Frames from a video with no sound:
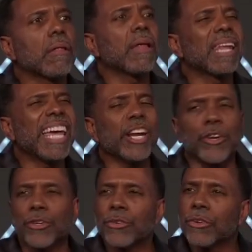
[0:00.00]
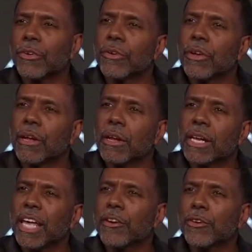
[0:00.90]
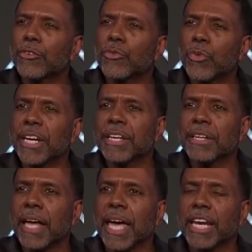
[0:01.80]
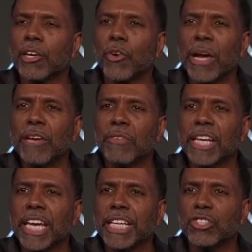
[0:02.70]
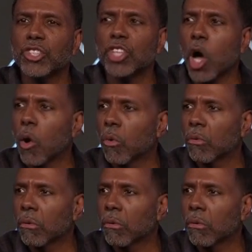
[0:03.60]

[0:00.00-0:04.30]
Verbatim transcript: letter letters written and engraven in stone.